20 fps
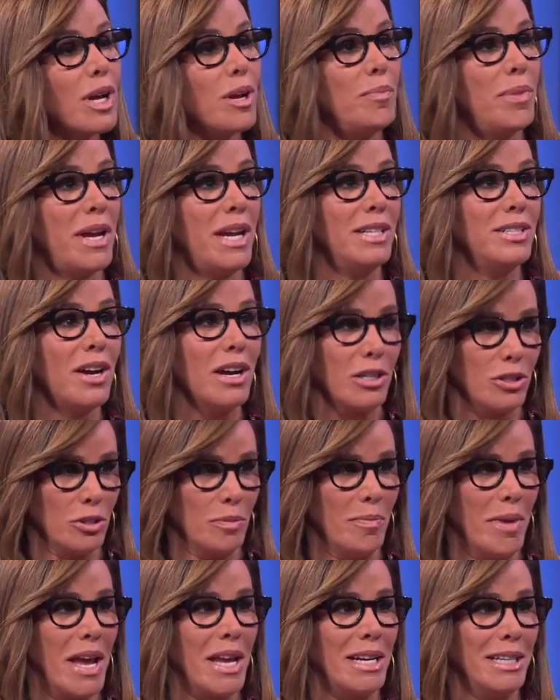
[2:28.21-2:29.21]
I pay Dr.
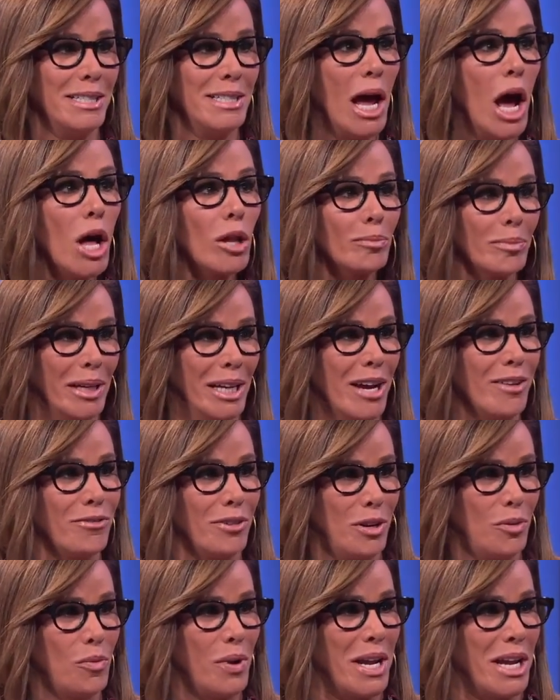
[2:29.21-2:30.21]
May to tell me
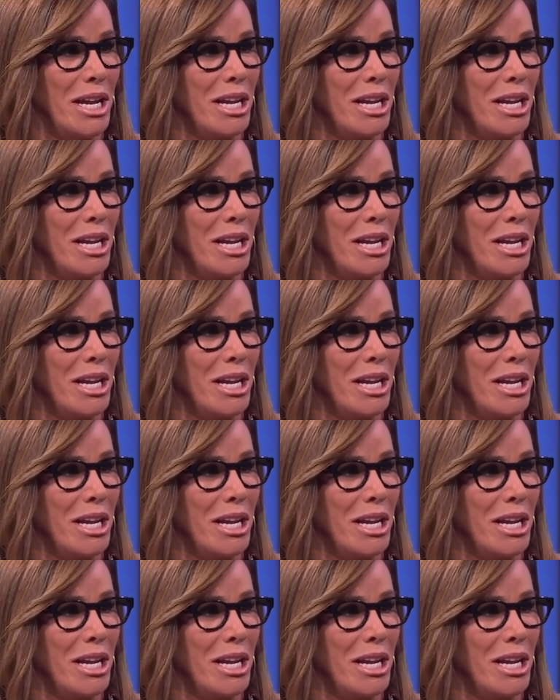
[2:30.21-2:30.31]
every week.